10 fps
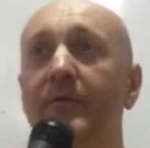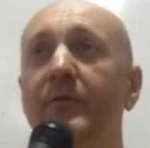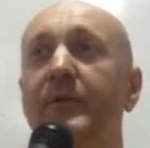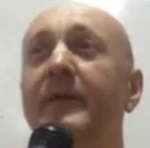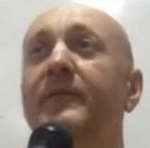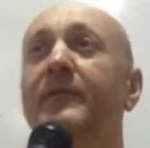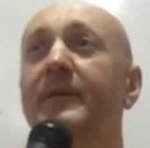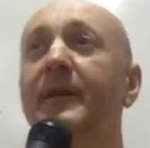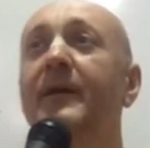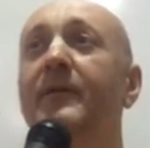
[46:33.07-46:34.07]

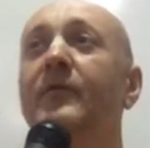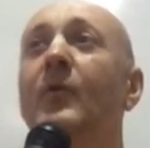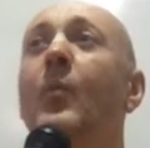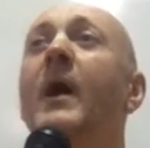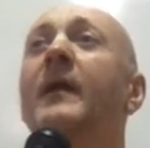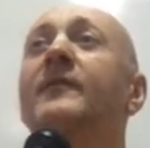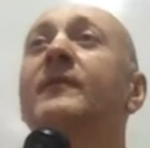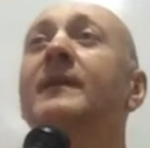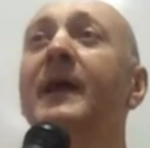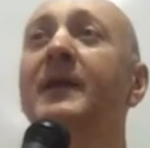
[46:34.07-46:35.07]
So
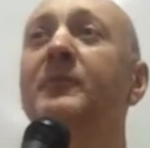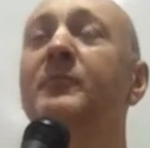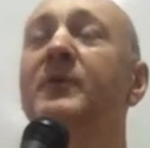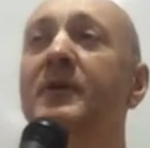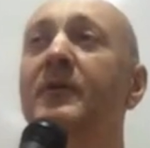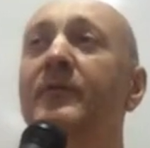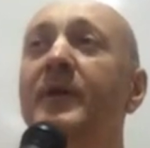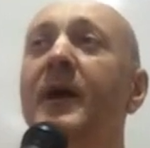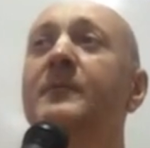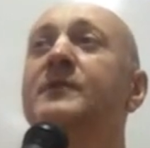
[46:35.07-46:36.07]
once in that period of
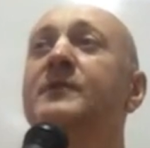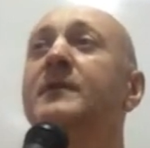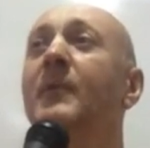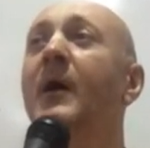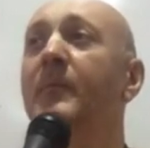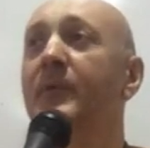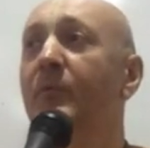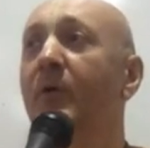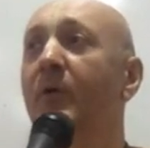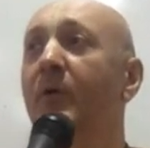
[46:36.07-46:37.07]
time, Chaitanya
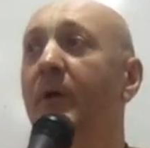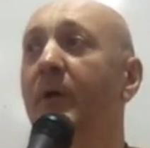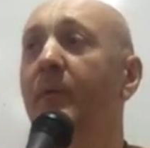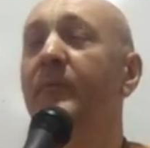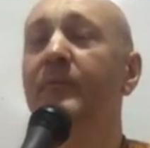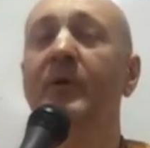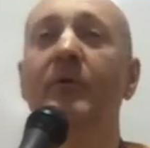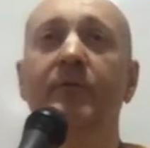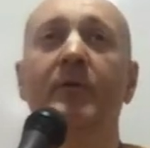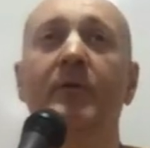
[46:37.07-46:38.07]
Mahaprabhu comes,
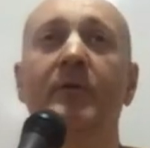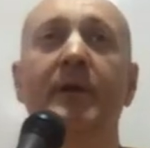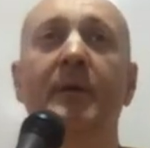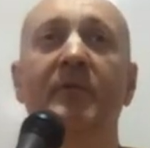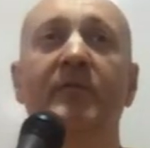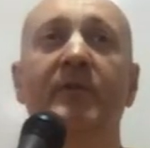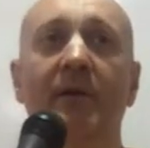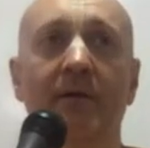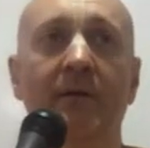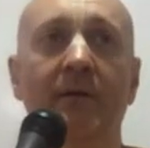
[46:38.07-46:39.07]
because you know the time is
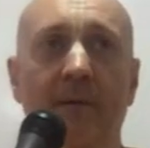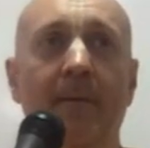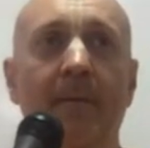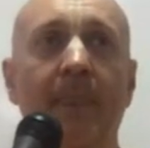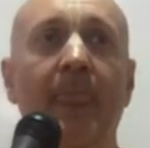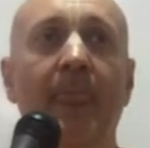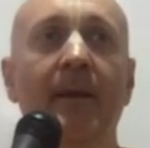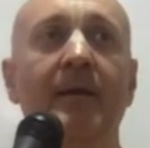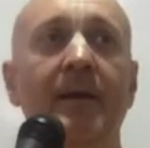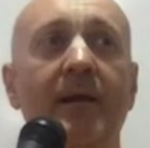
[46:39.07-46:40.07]
cyclical.
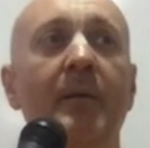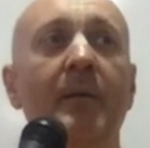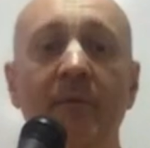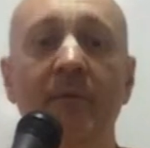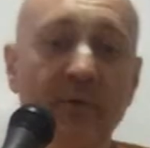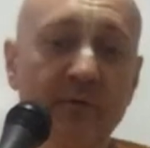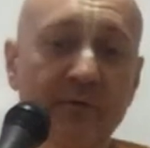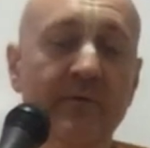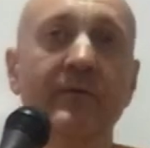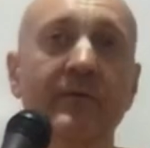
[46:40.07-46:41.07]
He comes and
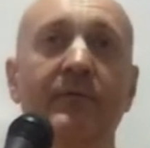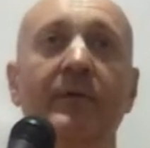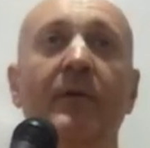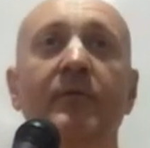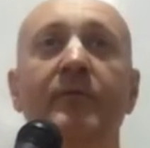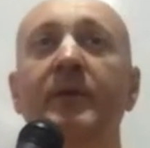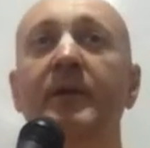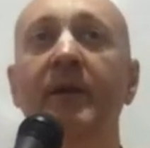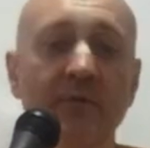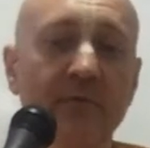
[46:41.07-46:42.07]
presents this philosophy,
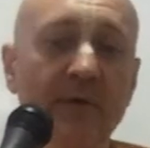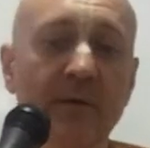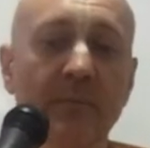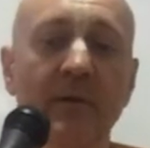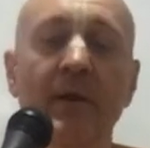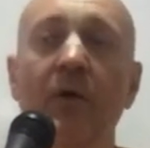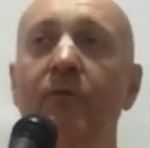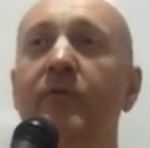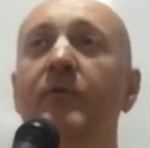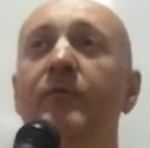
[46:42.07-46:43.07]
and that's available now
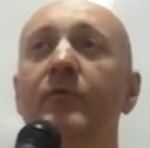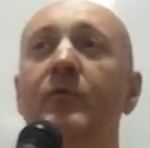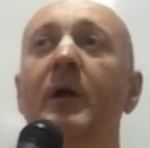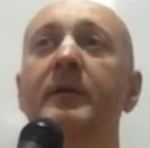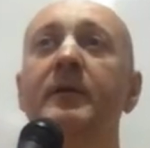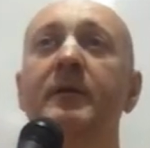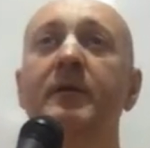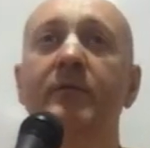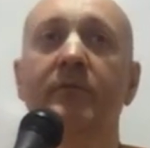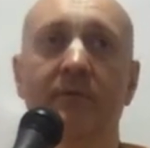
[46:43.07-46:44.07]
for some few hundred
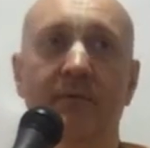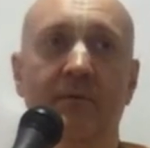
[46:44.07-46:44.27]
years.